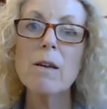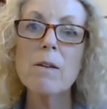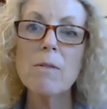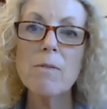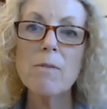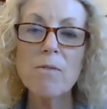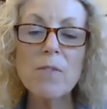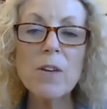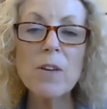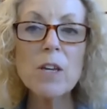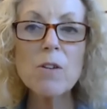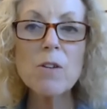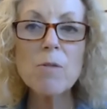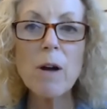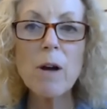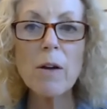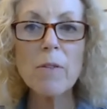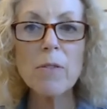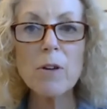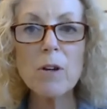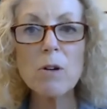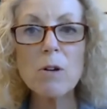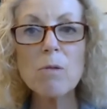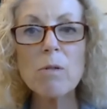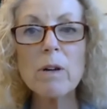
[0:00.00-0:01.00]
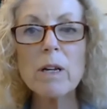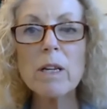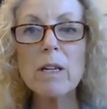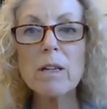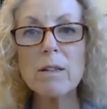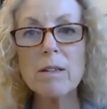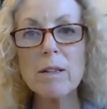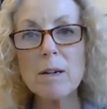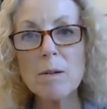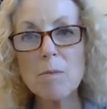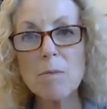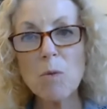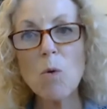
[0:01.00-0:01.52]
figure out the
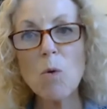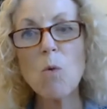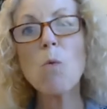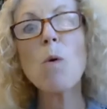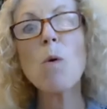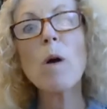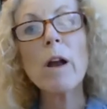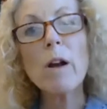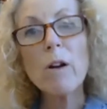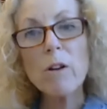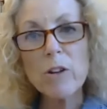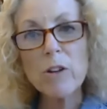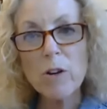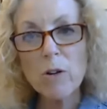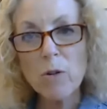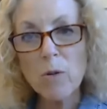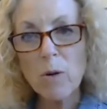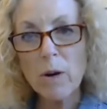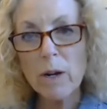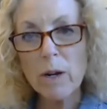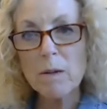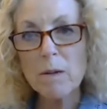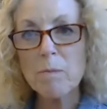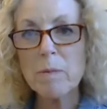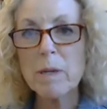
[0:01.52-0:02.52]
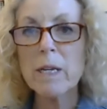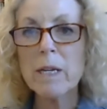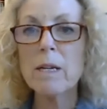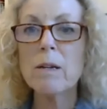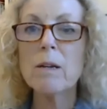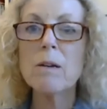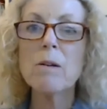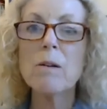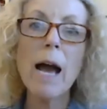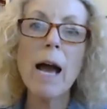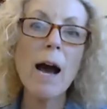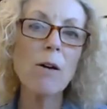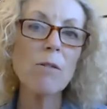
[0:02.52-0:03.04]
curriculum, where you're going to be.
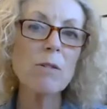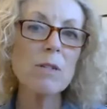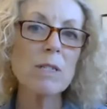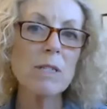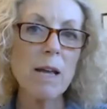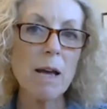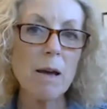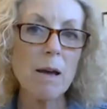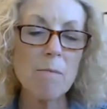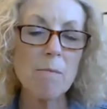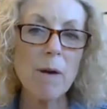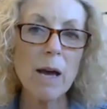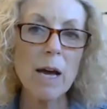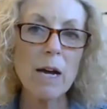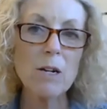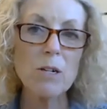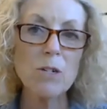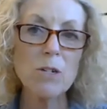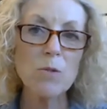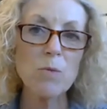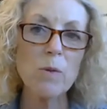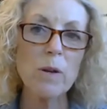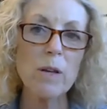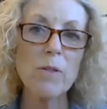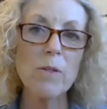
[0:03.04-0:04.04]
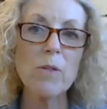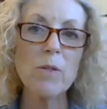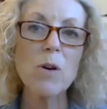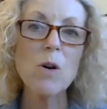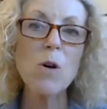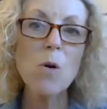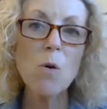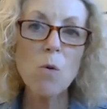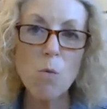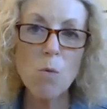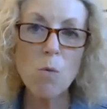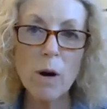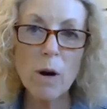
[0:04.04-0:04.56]
How does that match with
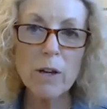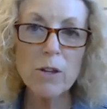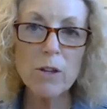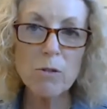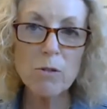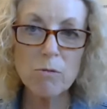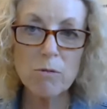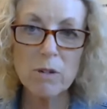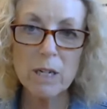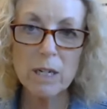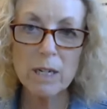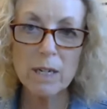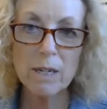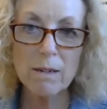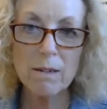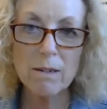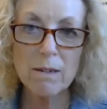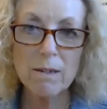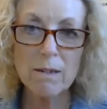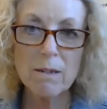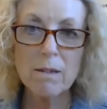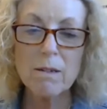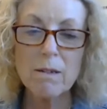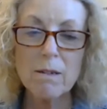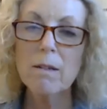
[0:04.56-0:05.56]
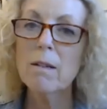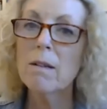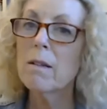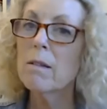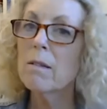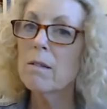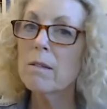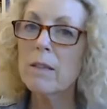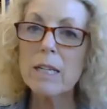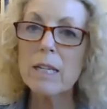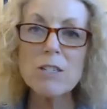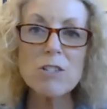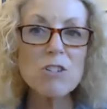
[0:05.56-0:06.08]
what you need?
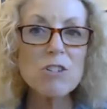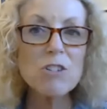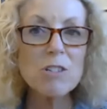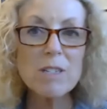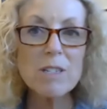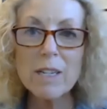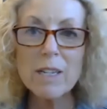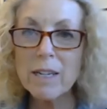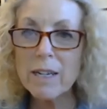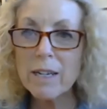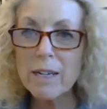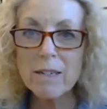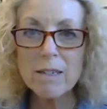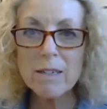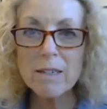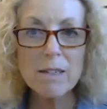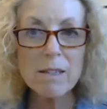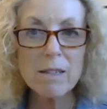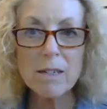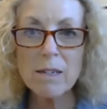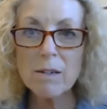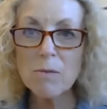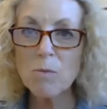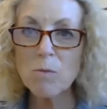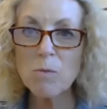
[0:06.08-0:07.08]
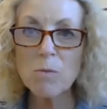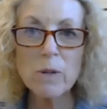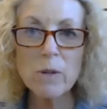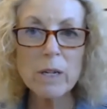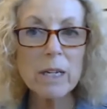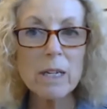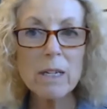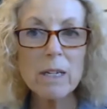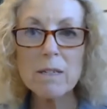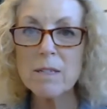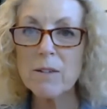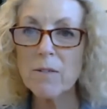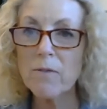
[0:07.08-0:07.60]
Let's just get into the
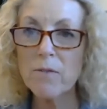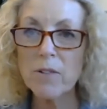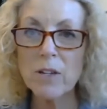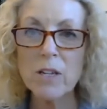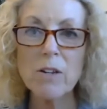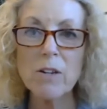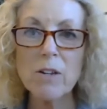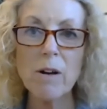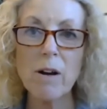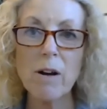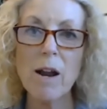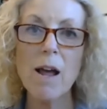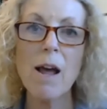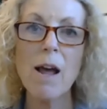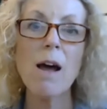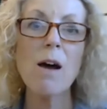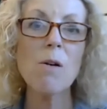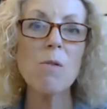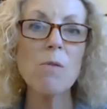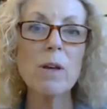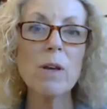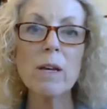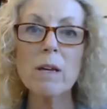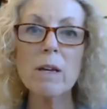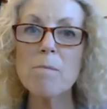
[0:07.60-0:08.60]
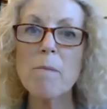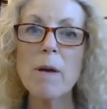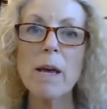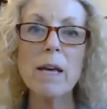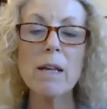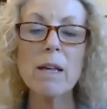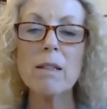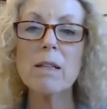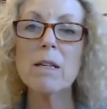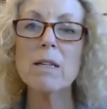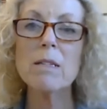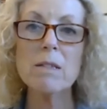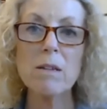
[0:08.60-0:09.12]
weeds and figure out how we can make
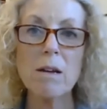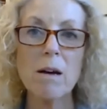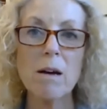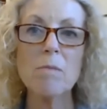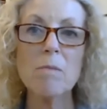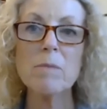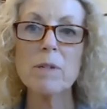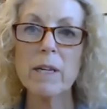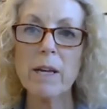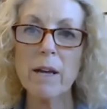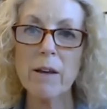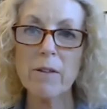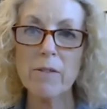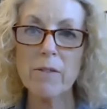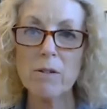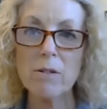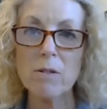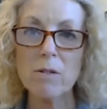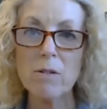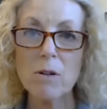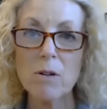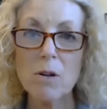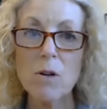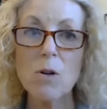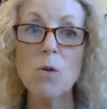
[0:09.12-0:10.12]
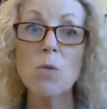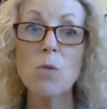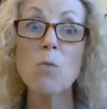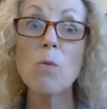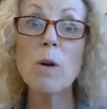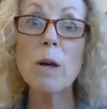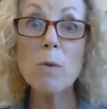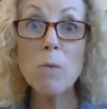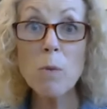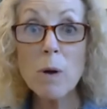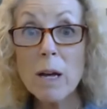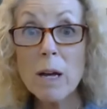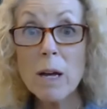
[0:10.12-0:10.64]
this come together. We
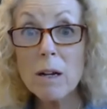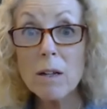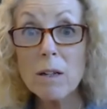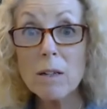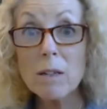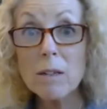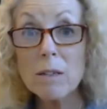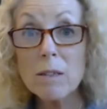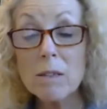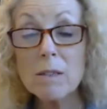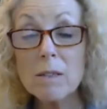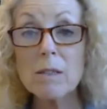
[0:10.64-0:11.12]
will